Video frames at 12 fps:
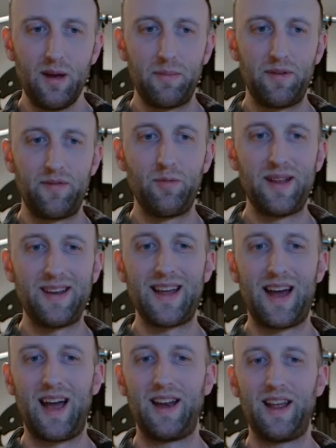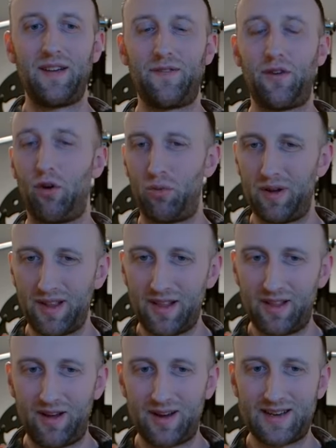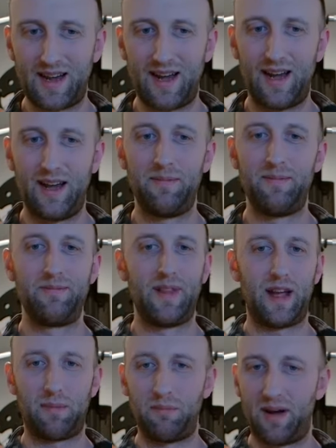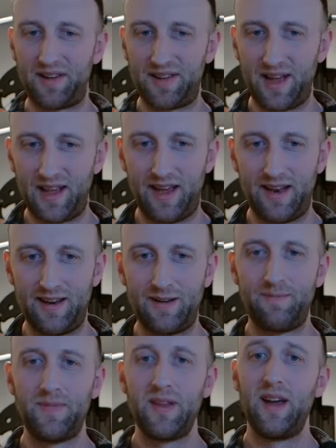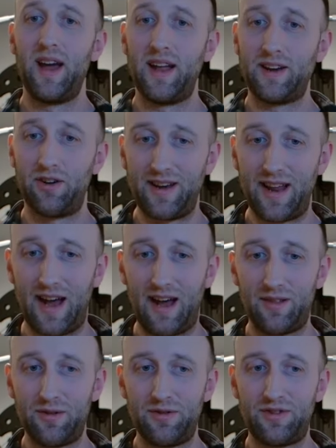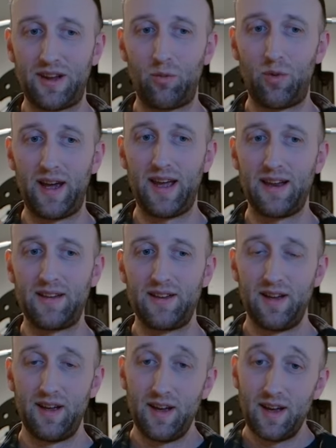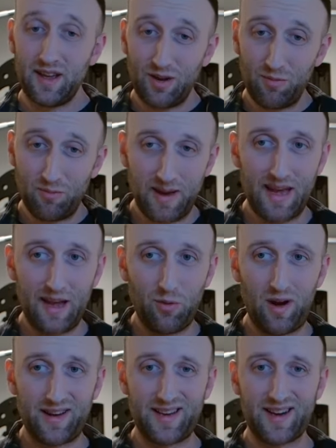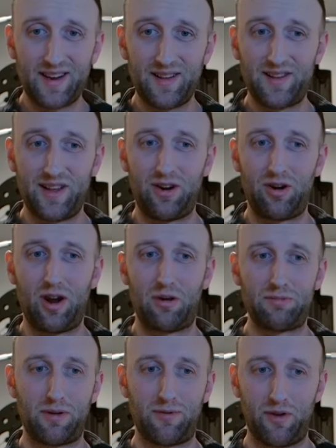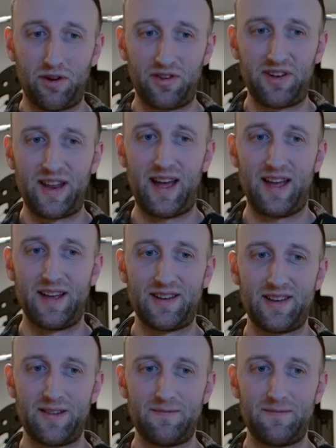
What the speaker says: But if you've been dieting for a really long time, like months on end, and you're not losing weight, you may want to consider a reverse diet.